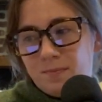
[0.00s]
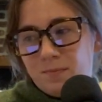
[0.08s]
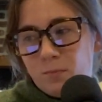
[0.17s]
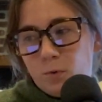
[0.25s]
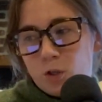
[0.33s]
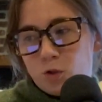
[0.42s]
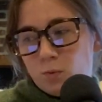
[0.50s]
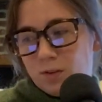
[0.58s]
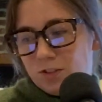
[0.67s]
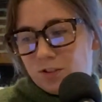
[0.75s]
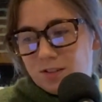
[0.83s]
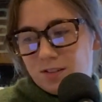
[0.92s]
which
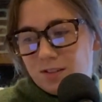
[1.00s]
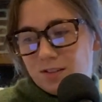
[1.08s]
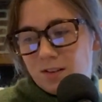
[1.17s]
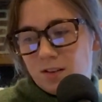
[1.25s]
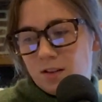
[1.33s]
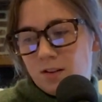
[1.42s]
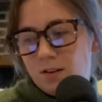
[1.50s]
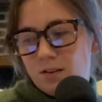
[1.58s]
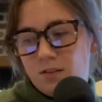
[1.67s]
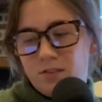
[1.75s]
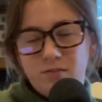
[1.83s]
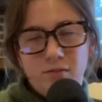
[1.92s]
was just
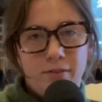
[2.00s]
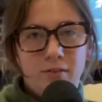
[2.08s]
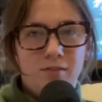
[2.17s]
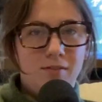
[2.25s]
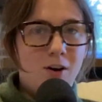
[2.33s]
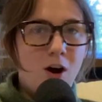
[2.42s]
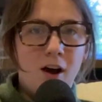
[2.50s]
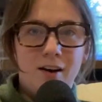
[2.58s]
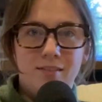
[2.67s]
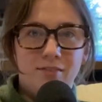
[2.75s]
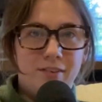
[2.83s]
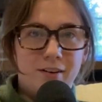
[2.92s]

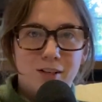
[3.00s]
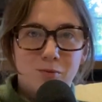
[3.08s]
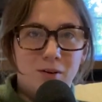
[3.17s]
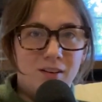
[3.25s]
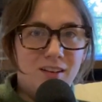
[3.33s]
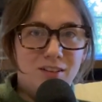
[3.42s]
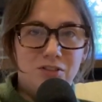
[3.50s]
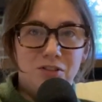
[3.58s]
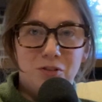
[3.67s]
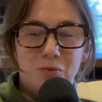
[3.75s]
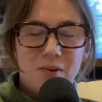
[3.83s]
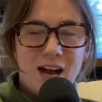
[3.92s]
not a very smart thing to
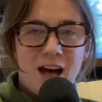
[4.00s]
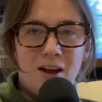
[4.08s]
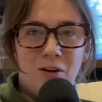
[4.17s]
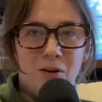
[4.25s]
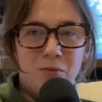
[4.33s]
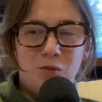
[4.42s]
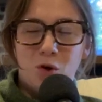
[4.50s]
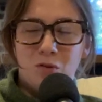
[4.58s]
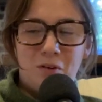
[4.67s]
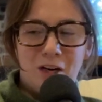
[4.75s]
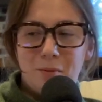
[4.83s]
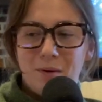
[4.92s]
do at all.
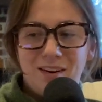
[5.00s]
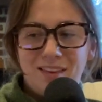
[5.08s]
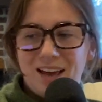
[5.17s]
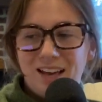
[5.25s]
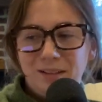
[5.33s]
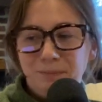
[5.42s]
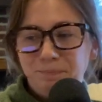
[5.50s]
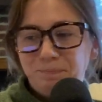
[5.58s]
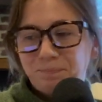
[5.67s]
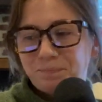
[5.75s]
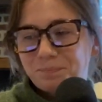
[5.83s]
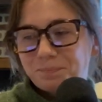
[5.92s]
Don't recommend that.
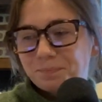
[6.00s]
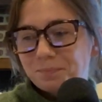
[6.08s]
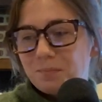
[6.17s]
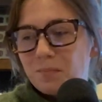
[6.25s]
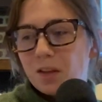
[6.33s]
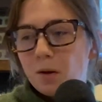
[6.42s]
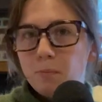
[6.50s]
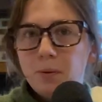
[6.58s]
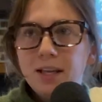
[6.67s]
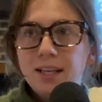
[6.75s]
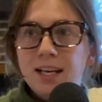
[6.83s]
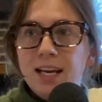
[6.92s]

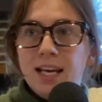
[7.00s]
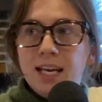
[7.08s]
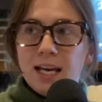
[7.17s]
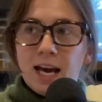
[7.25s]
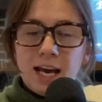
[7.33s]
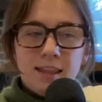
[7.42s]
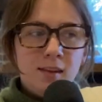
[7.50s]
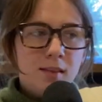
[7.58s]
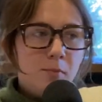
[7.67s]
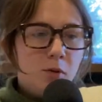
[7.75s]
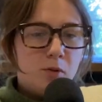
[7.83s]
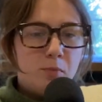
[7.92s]
But I think
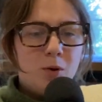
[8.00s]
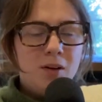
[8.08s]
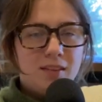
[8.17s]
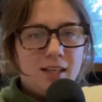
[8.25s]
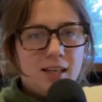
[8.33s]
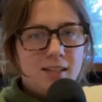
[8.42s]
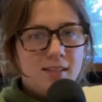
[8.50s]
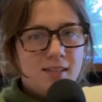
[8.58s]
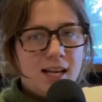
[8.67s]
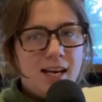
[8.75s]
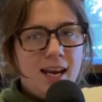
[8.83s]
the most important thing is that